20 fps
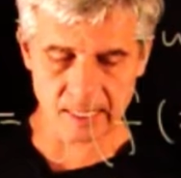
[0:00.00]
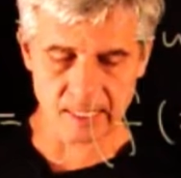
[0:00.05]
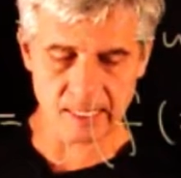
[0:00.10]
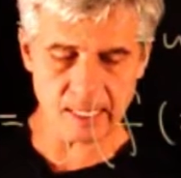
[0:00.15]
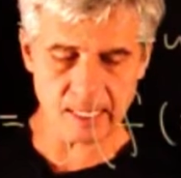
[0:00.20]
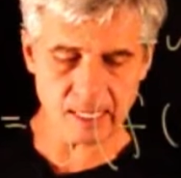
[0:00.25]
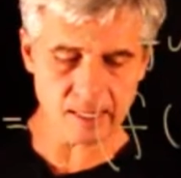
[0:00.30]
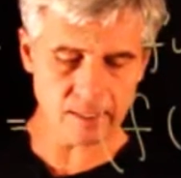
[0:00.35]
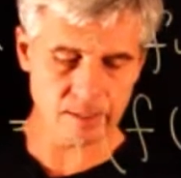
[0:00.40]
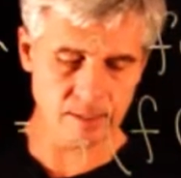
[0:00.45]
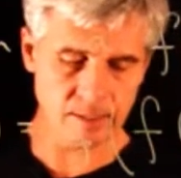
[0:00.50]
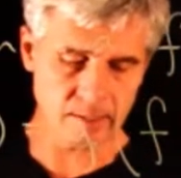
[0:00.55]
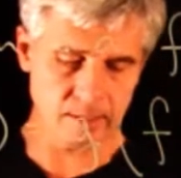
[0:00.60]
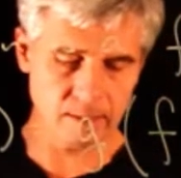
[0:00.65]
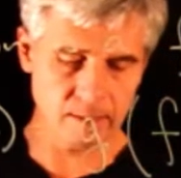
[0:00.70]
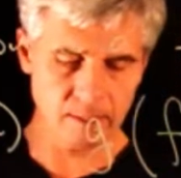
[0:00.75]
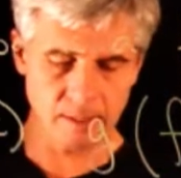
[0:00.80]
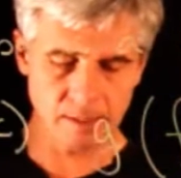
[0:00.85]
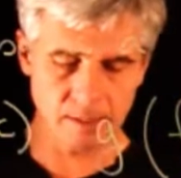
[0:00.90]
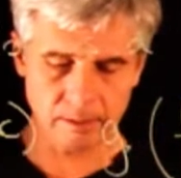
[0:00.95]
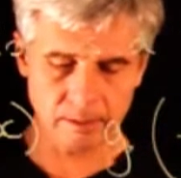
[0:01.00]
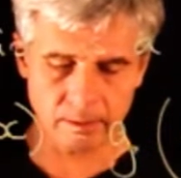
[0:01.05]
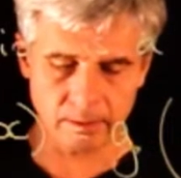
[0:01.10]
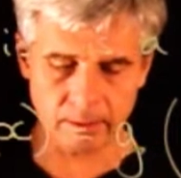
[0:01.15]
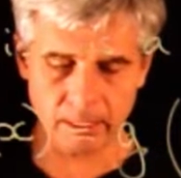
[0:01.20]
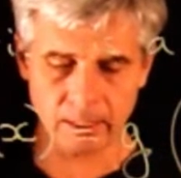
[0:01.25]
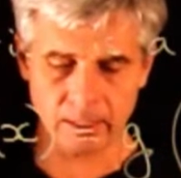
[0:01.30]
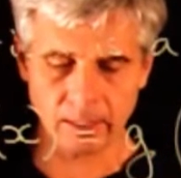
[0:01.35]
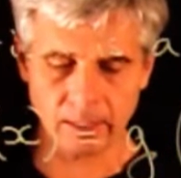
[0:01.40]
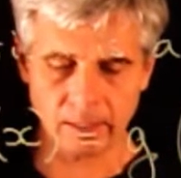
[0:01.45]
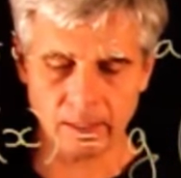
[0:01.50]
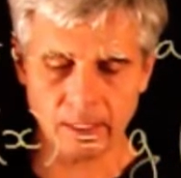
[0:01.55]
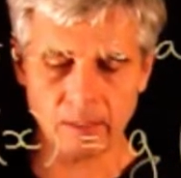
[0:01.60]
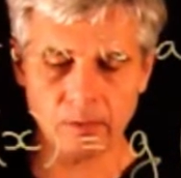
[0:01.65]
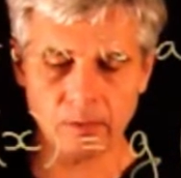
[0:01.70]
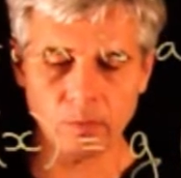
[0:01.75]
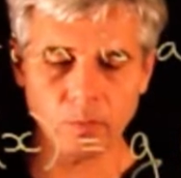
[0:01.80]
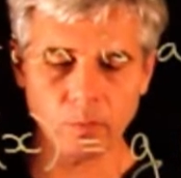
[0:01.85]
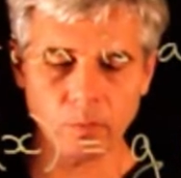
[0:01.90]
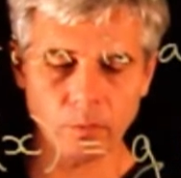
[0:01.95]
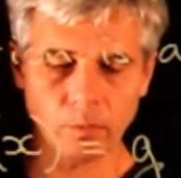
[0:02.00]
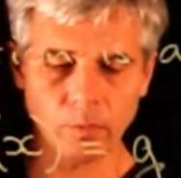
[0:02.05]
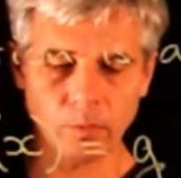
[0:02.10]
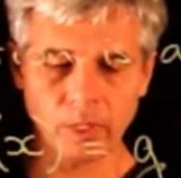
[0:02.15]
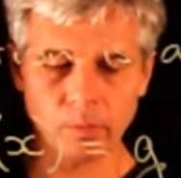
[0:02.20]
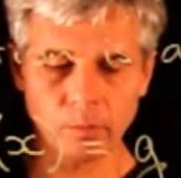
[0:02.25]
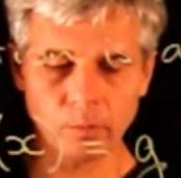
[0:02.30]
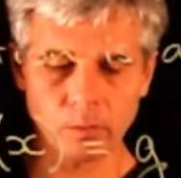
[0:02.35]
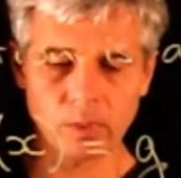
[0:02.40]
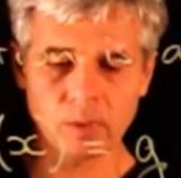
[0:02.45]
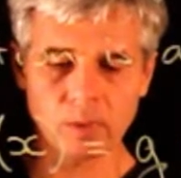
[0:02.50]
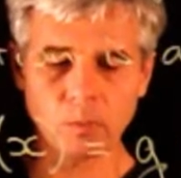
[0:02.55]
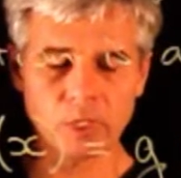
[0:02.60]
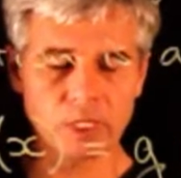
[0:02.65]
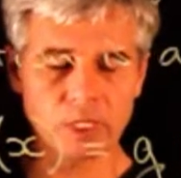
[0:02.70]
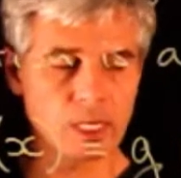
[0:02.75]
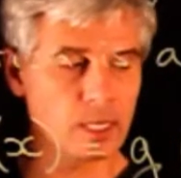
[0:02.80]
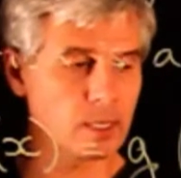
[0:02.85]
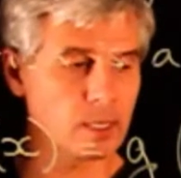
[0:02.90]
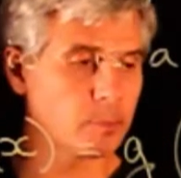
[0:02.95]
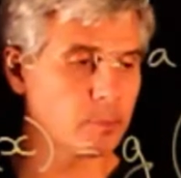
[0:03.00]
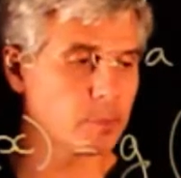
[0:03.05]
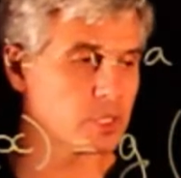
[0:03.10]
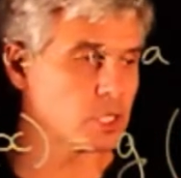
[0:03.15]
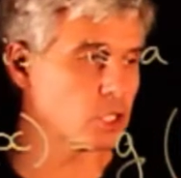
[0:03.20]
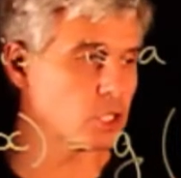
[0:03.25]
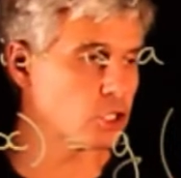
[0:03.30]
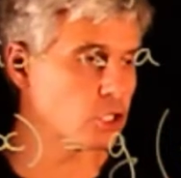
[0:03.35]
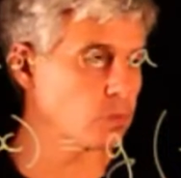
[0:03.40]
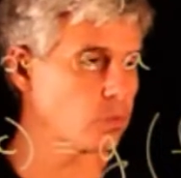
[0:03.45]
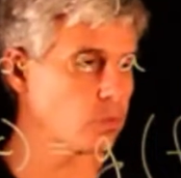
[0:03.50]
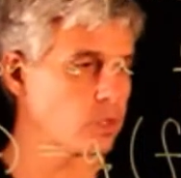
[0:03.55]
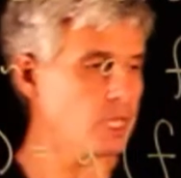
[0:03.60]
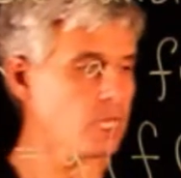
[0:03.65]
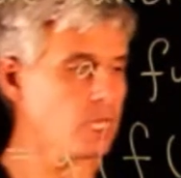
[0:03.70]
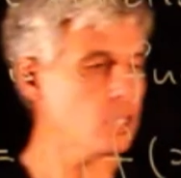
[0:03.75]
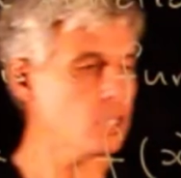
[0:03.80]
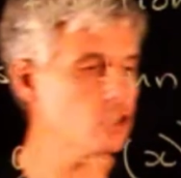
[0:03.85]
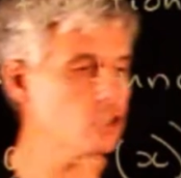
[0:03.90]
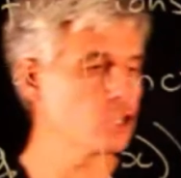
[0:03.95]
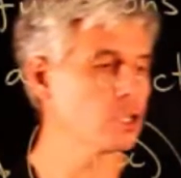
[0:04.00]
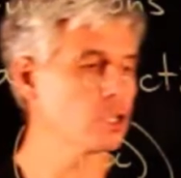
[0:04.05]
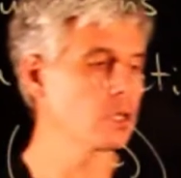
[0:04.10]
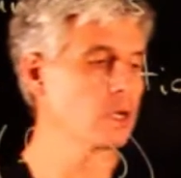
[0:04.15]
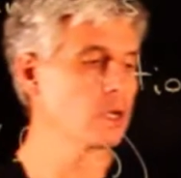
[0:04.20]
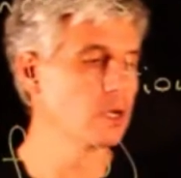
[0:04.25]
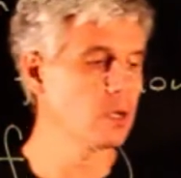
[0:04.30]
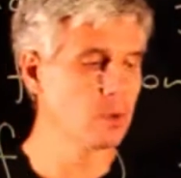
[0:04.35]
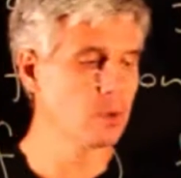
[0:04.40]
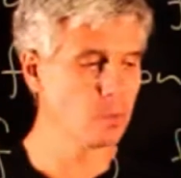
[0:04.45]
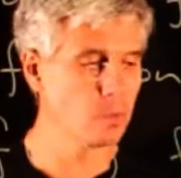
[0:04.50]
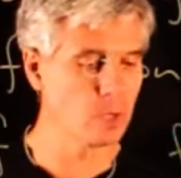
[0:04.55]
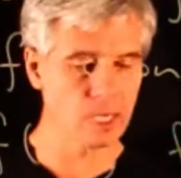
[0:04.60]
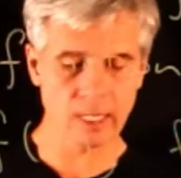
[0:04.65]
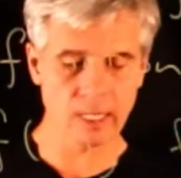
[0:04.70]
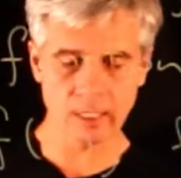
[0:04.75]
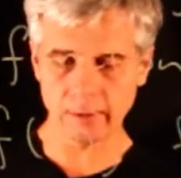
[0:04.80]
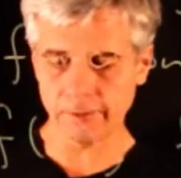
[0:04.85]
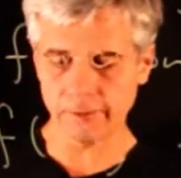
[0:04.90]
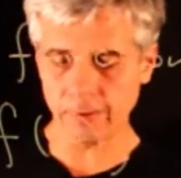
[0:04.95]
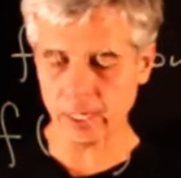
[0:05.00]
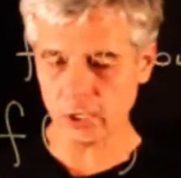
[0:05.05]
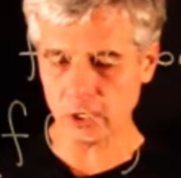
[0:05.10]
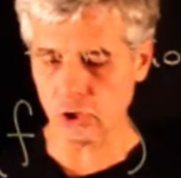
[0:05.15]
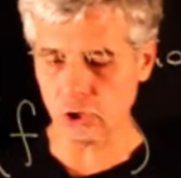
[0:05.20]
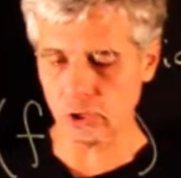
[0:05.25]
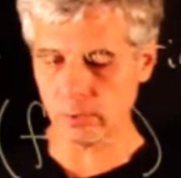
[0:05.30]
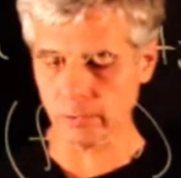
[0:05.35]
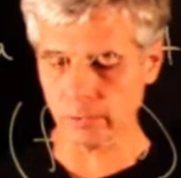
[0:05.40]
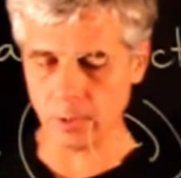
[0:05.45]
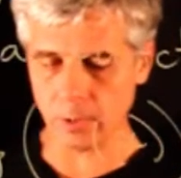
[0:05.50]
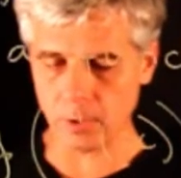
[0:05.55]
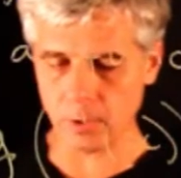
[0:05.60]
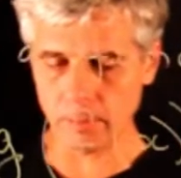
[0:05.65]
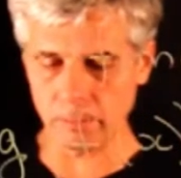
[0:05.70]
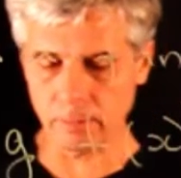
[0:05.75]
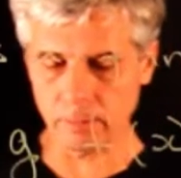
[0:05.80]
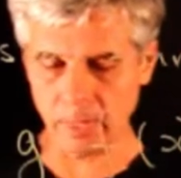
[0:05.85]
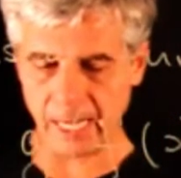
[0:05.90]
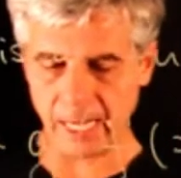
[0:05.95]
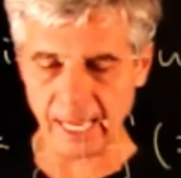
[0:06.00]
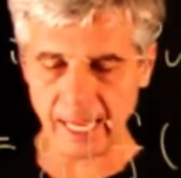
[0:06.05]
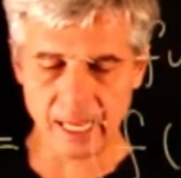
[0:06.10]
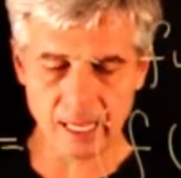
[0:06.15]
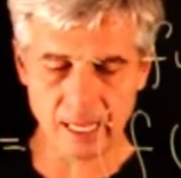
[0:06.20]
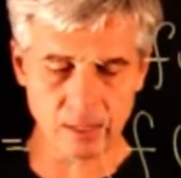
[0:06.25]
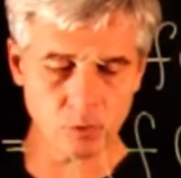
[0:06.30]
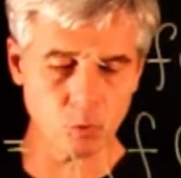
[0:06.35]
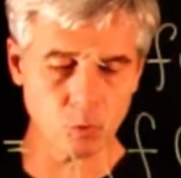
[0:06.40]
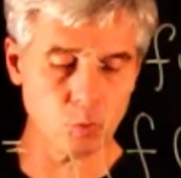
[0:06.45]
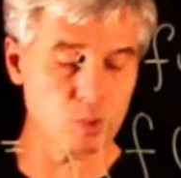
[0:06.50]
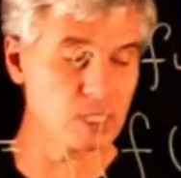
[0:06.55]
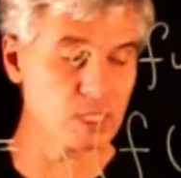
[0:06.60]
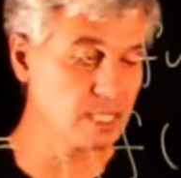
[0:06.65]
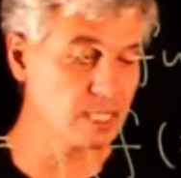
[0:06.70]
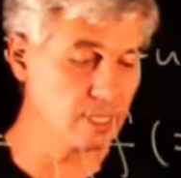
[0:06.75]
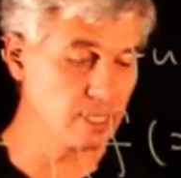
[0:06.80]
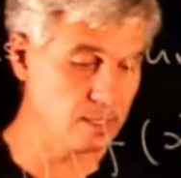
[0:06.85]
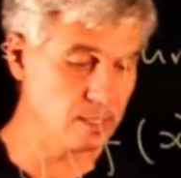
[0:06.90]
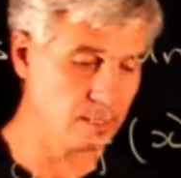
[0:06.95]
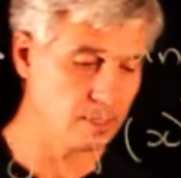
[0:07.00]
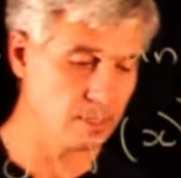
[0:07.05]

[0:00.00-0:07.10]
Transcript: C, right? And then when we take composition with h, we get a function from A to D.